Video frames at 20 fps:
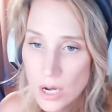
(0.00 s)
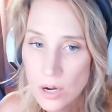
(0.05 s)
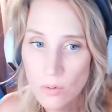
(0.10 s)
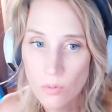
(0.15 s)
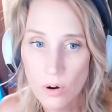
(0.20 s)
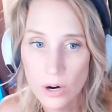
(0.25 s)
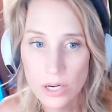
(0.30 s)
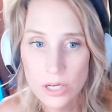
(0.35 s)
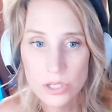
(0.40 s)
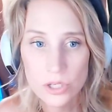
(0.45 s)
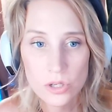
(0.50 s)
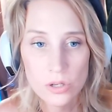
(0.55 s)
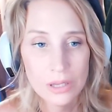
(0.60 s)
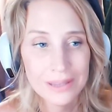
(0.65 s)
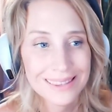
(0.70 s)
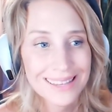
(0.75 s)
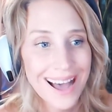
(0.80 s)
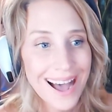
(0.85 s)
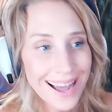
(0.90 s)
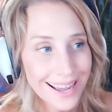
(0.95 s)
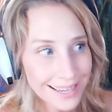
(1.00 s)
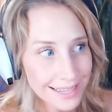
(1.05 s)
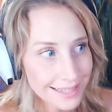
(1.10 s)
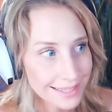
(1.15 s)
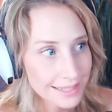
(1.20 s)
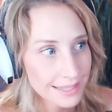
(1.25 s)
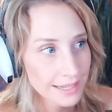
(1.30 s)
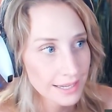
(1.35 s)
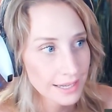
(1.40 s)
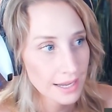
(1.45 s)
What did you like
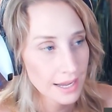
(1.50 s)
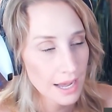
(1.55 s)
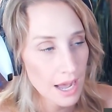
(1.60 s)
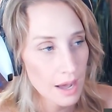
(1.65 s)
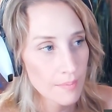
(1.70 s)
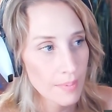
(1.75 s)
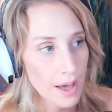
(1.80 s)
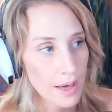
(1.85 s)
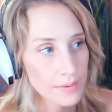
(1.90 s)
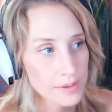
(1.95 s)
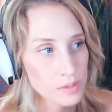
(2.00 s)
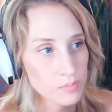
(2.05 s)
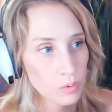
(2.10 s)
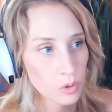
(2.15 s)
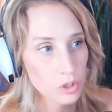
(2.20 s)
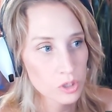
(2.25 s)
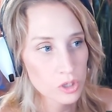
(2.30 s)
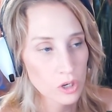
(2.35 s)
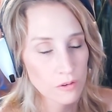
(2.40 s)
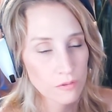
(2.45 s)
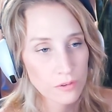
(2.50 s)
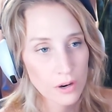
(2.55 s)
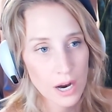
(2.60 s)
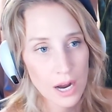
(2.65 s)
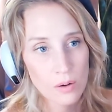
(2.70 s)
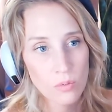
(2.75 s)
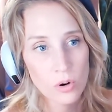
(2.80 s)
about this book so far?